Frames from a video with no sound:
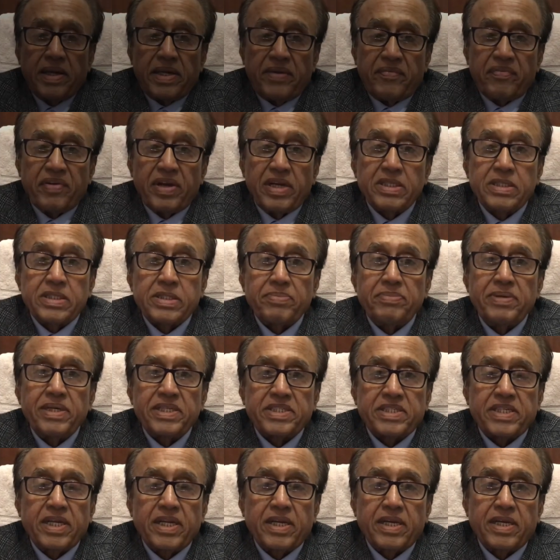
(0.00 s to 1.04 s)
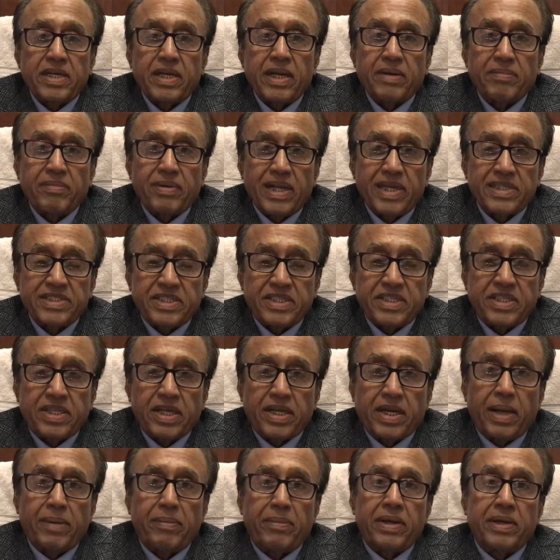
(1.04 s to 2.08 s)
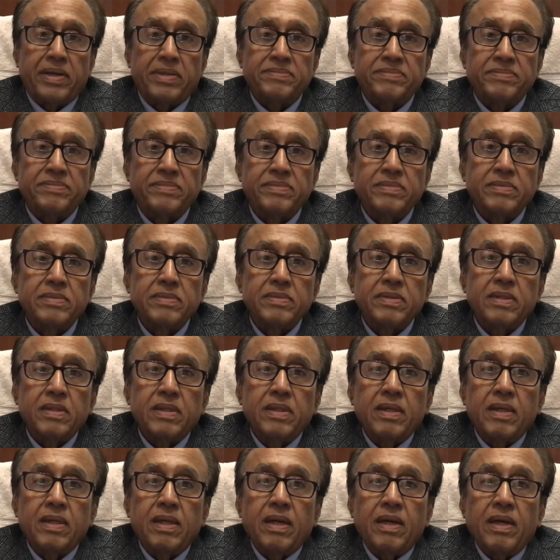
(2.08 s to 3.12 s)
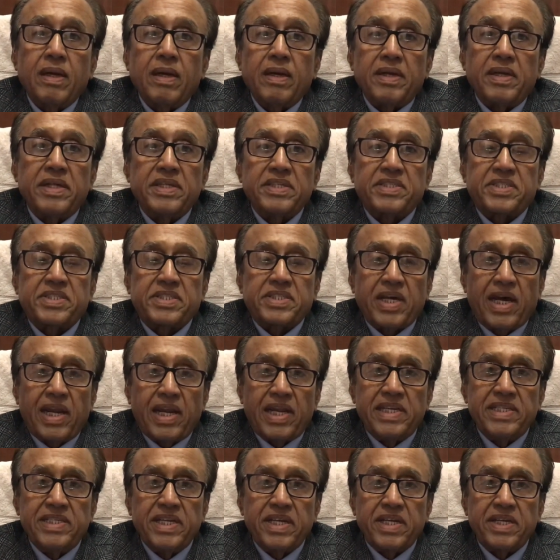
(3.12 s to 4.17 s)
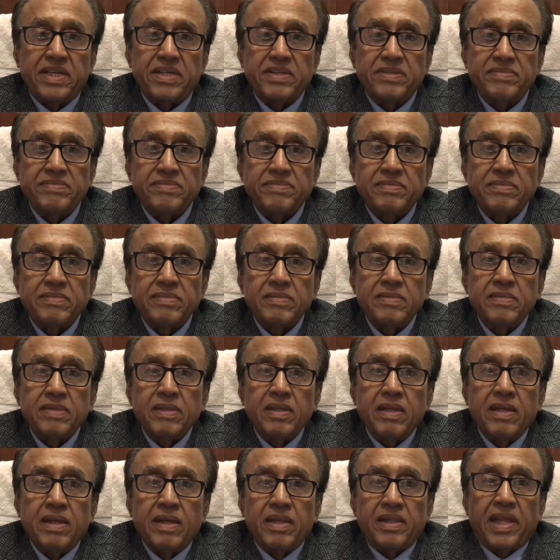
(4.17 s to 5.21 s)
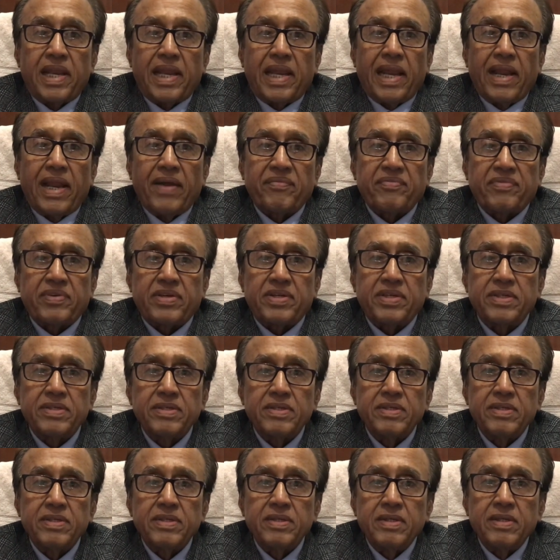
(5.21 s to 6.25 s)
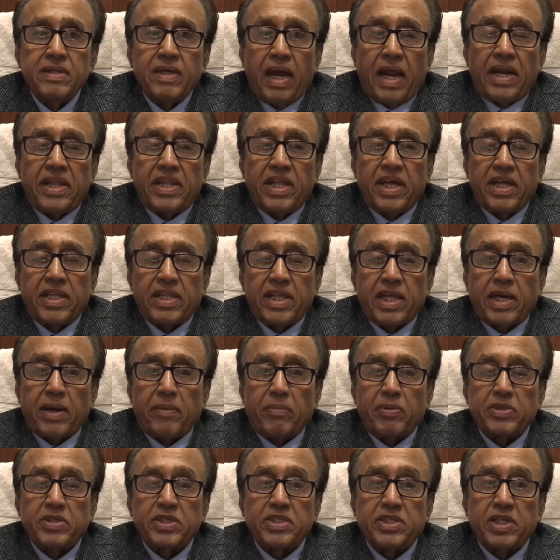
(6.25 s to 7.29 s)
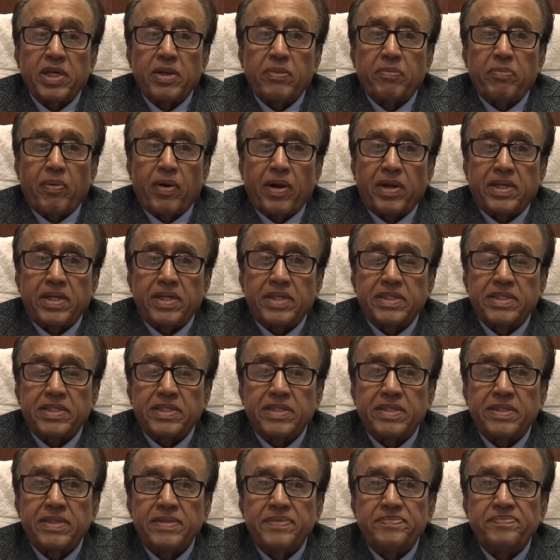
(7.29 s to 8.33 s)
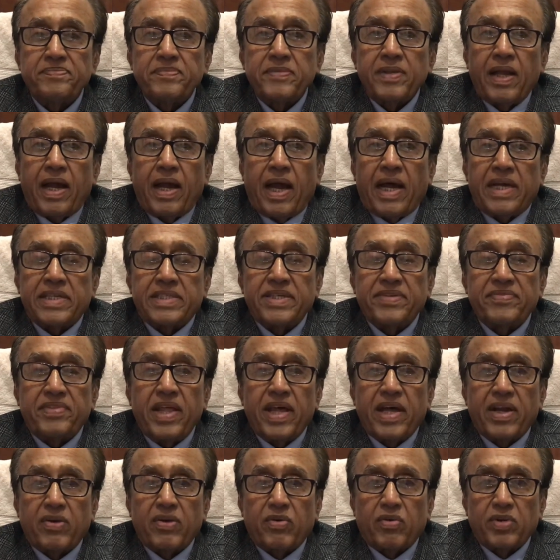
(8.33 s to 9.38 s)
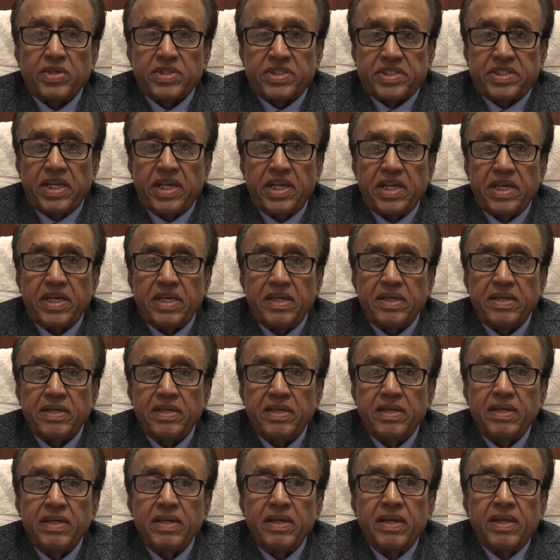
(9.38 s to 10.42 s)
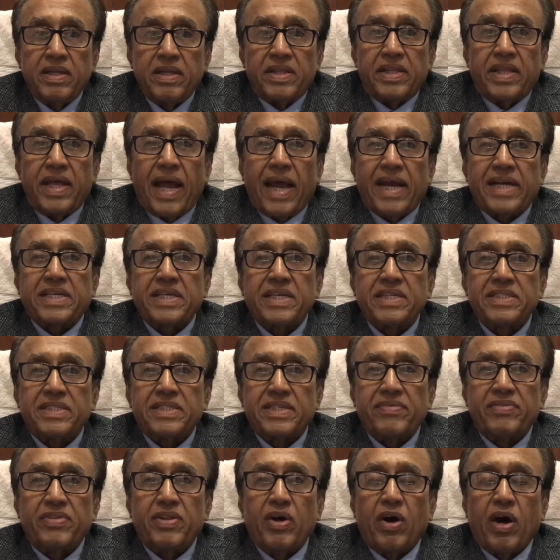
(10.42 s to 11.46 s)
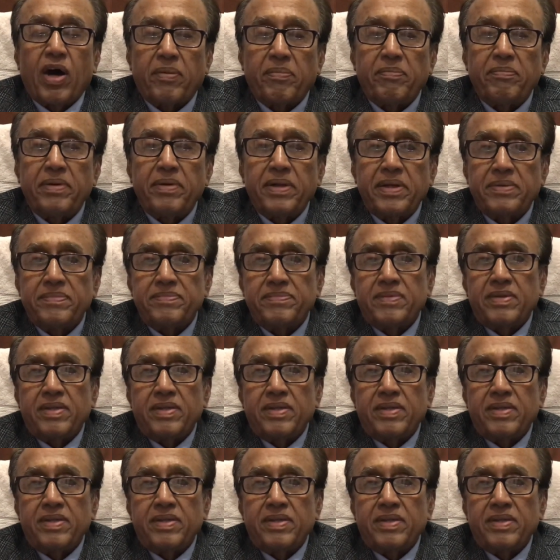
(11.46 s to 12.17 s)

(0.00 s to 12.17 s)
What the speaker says: Defense Minister Nirmala Sitharaman is challenging the left and the other opposition parties as if they are questioning the actions of the army.